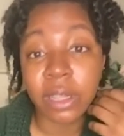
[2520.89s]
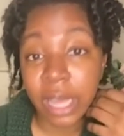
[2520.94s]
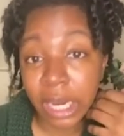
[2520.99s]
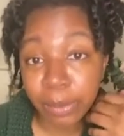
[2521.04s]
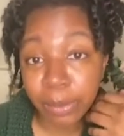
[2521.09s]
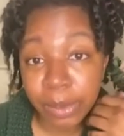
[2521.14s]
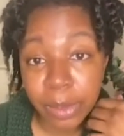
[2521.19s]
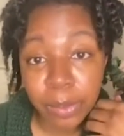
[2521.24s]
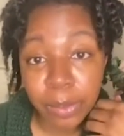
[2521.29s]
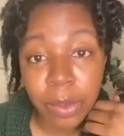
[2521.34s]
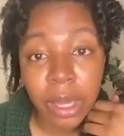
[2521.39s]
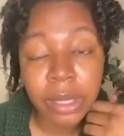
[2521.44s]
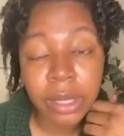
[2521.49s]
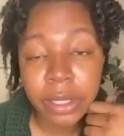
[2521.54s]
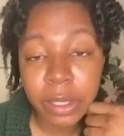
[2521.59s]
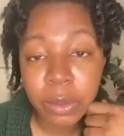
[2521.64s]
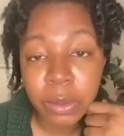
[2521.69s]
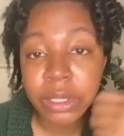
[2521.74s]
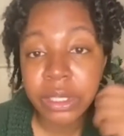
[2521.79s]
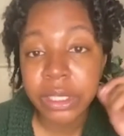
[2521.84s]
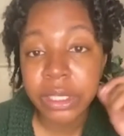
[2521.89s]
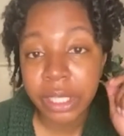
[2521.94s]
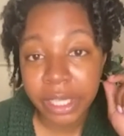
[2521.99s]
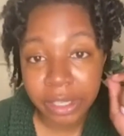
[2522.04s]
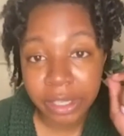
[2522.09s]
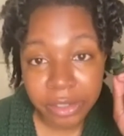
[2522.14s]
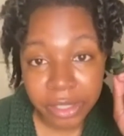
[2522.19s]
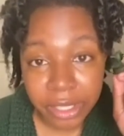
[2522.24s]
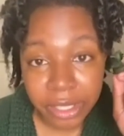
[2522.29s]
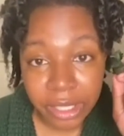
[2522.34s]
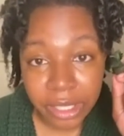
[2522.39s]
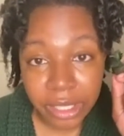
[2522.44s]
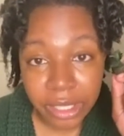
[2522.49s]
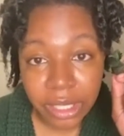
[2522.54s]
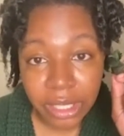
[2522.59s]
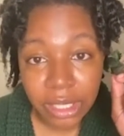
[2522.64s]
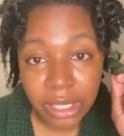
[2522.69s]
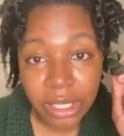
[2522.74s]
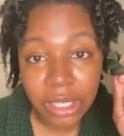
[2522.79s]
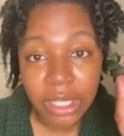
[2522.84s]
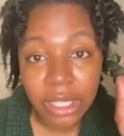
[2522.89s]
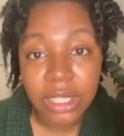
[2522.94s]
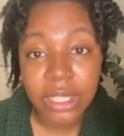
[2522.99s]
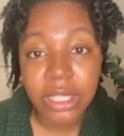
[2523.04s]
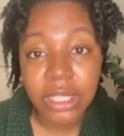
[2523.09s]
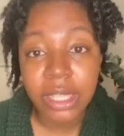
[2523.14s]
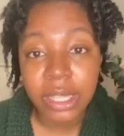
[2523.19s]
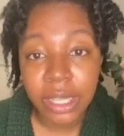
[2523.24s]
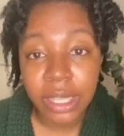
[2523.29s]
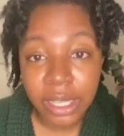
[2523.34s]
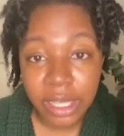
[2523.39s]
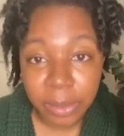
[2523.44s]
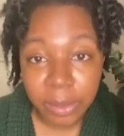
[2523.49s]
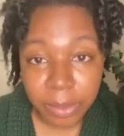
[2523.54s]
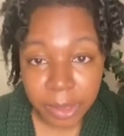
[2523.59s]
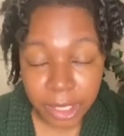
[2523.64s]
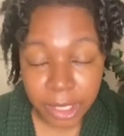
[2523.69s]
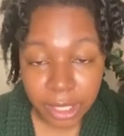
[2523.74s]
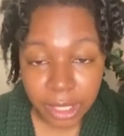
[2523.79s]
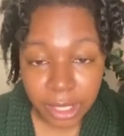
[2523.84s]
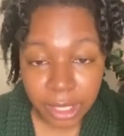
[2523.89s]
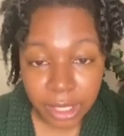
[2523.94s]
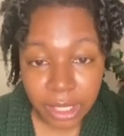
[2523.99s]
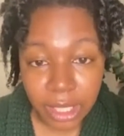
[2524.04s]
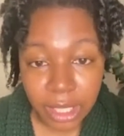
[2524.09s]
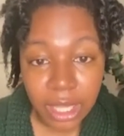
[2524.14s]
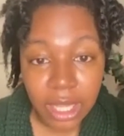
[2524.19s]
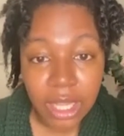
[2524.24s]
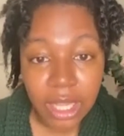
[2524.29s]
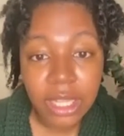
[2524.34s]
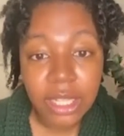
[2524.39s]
and for a lot of people I know, dairy is the enemy.